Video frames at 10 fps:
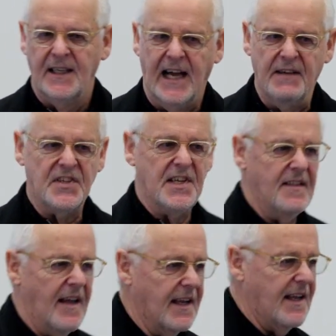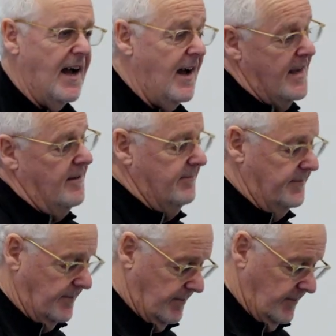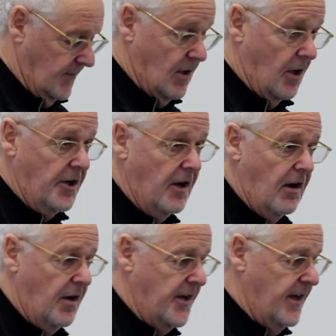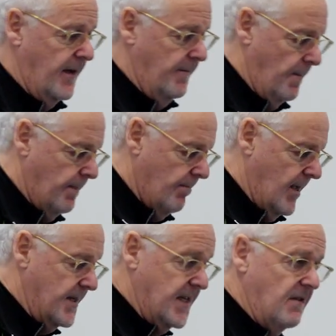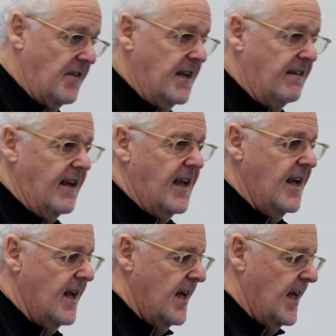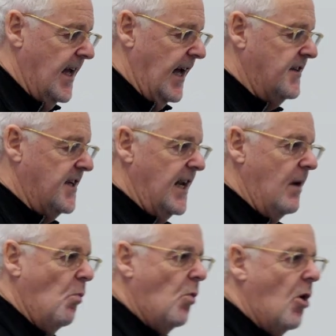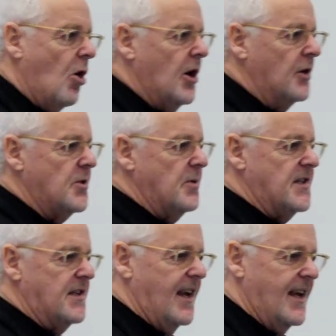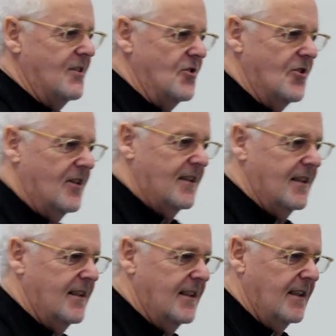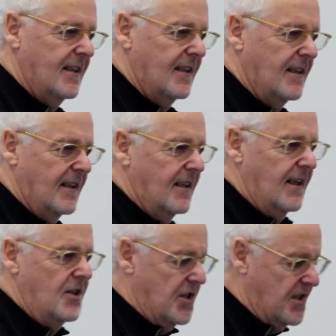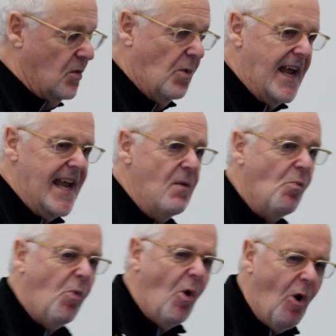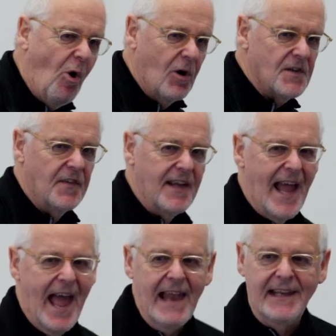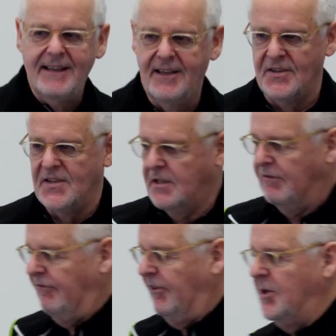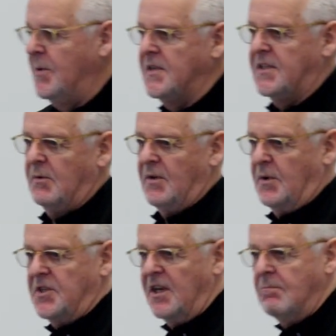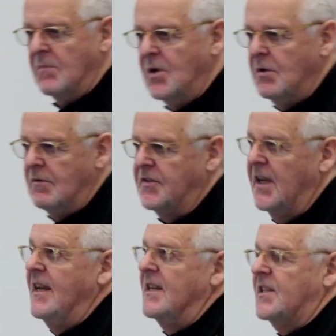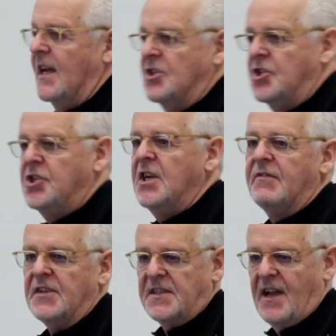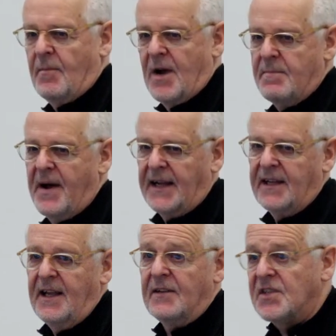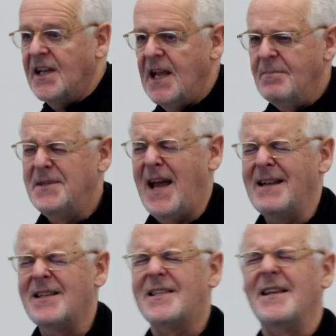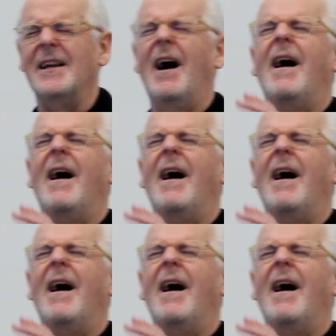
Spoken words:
I've seen that guy on a DVD. I've seen him walk onto a stage. And just the way he walked, the elegance, the fluency with which he moved, sent shivers down my back. Seeing him dancing,